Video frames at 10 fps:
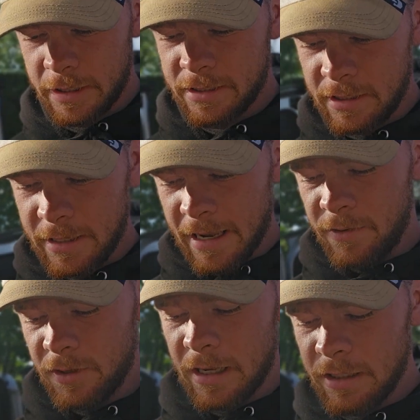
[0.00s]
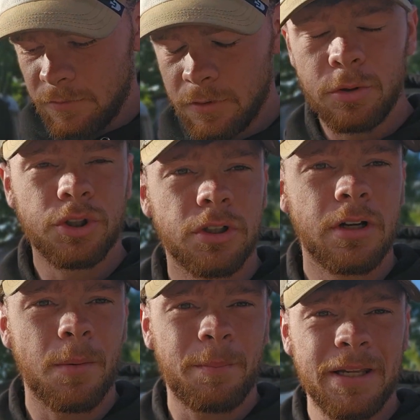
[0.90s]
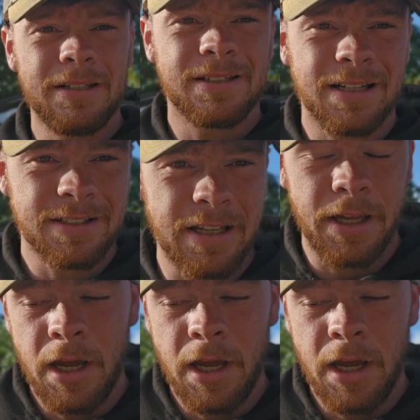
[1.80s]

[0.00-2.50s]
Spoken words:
is the AVA Evolution P60.